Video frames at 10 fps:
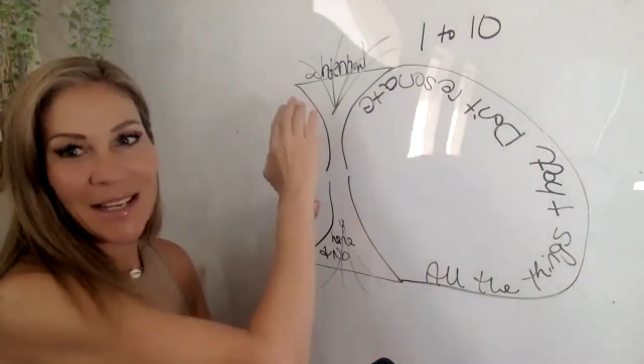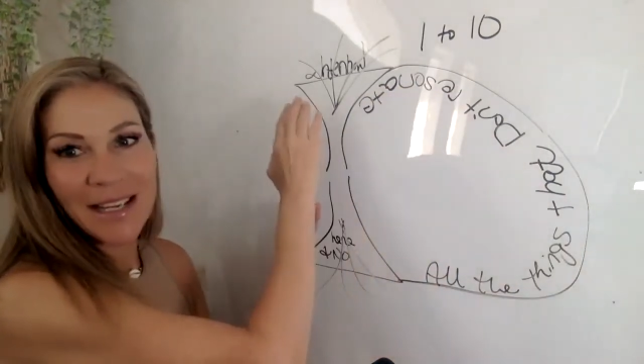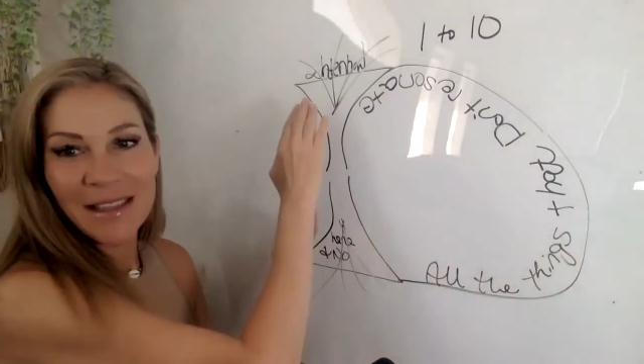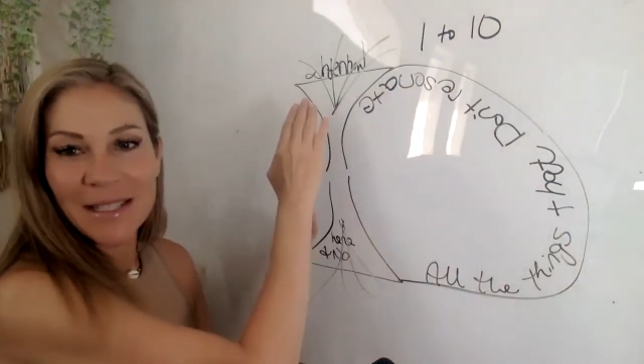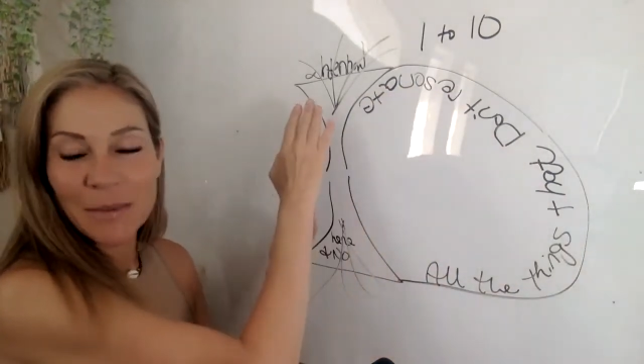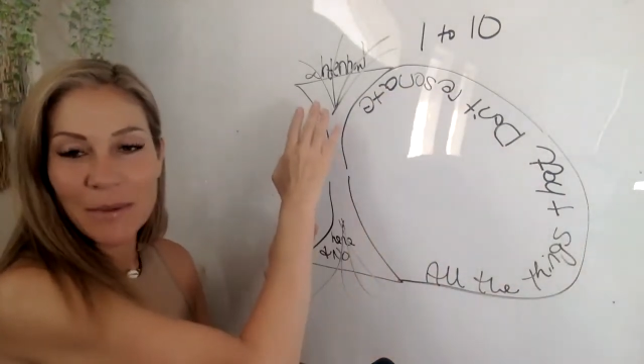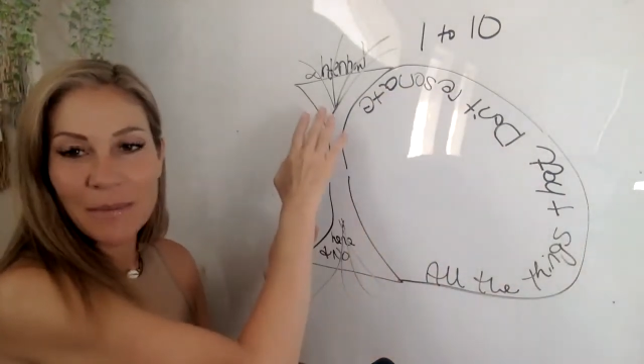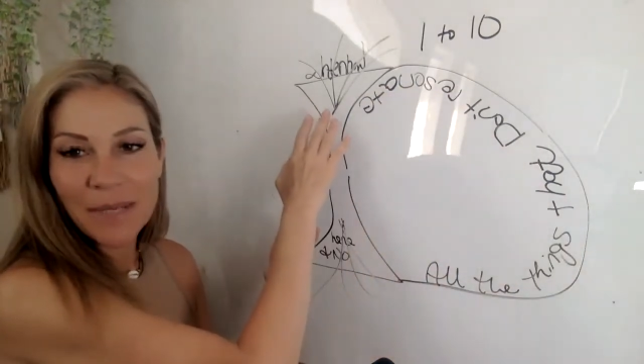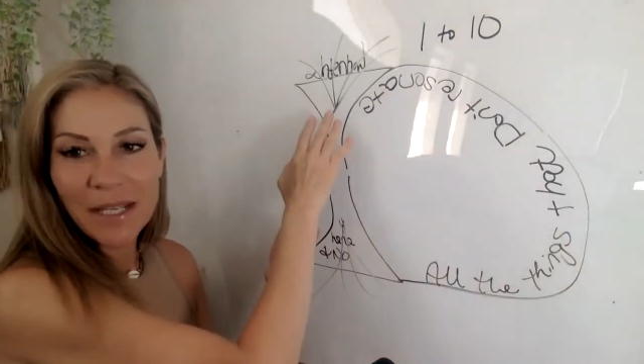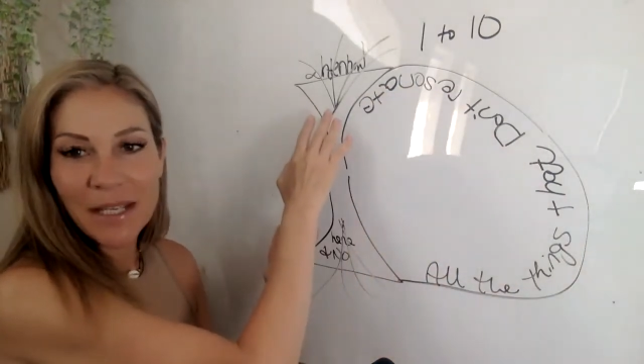and this would
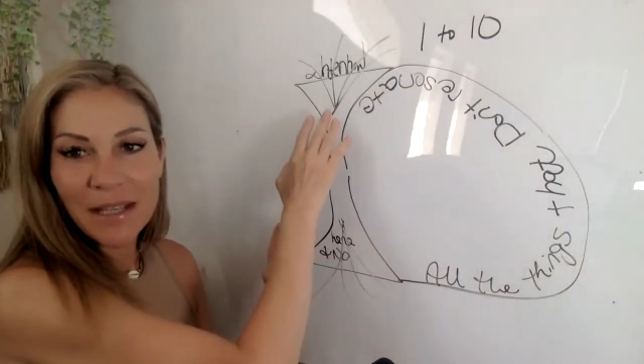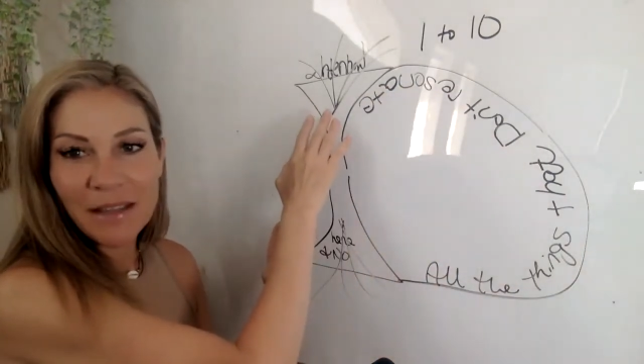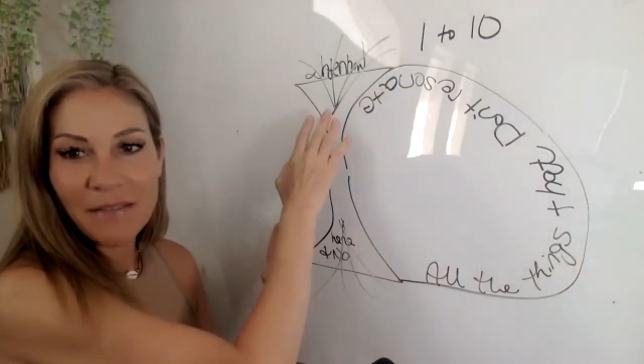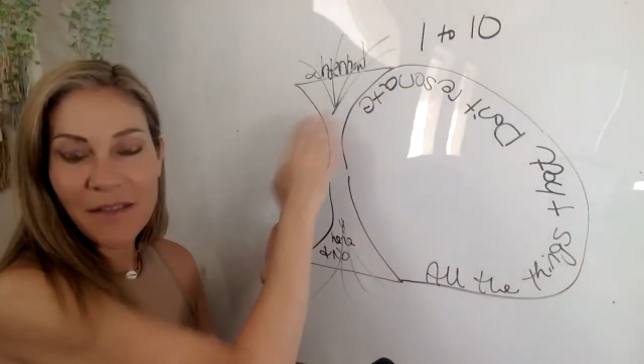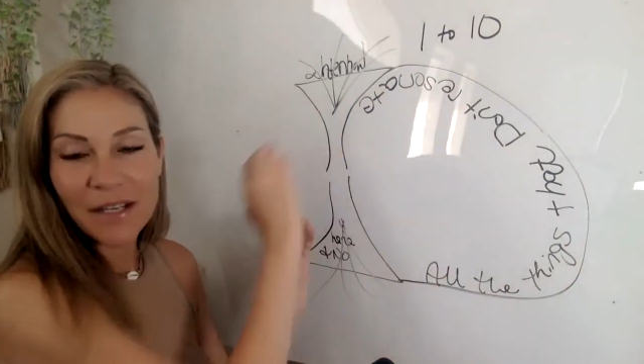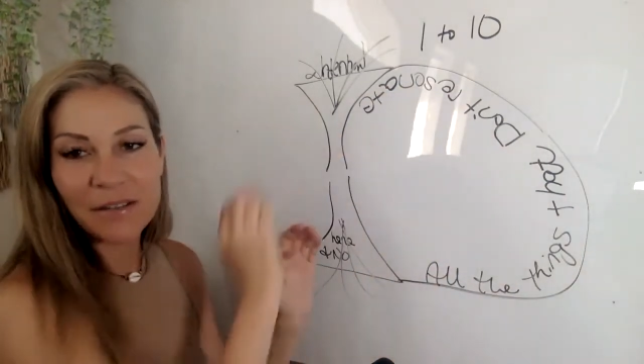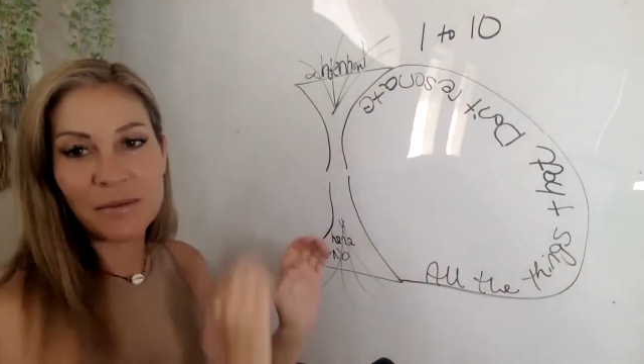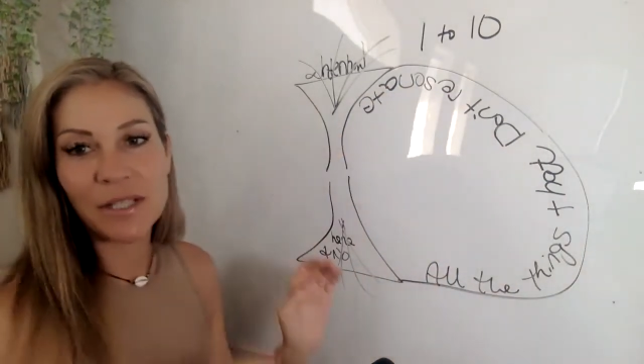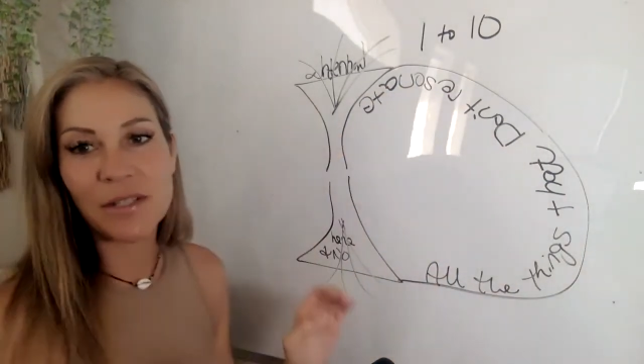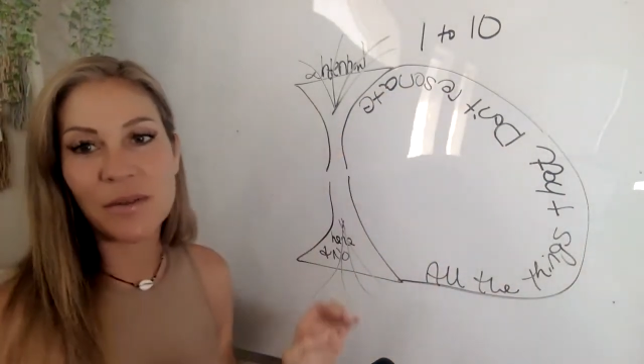be the final
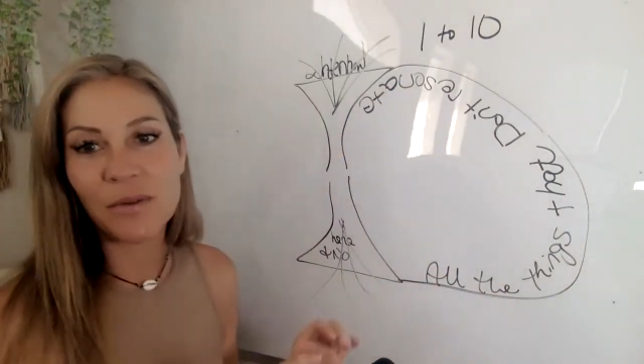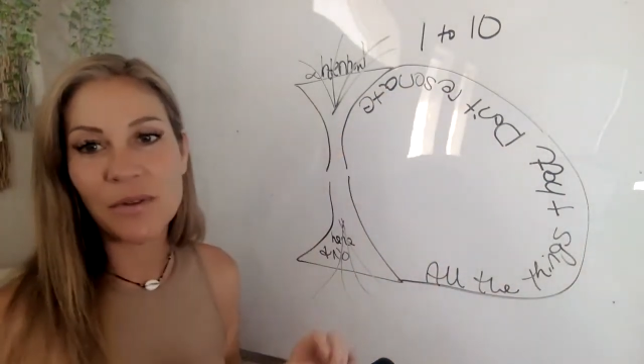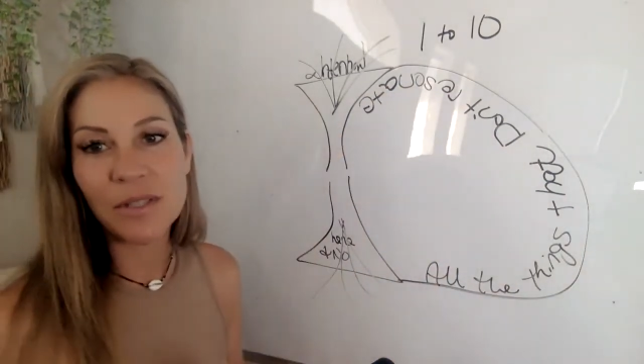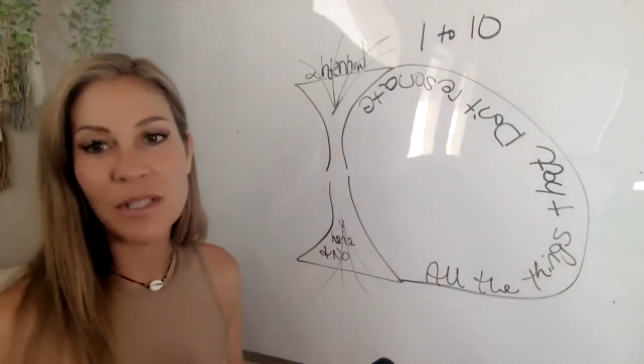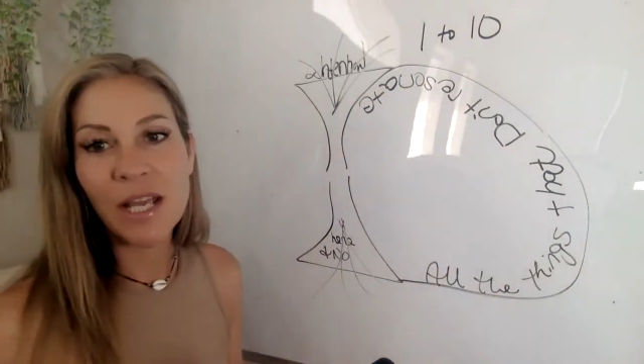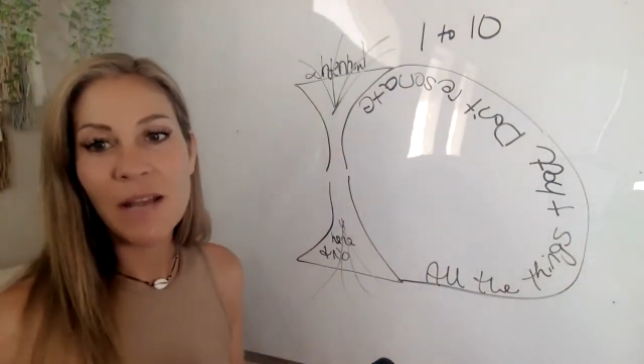result.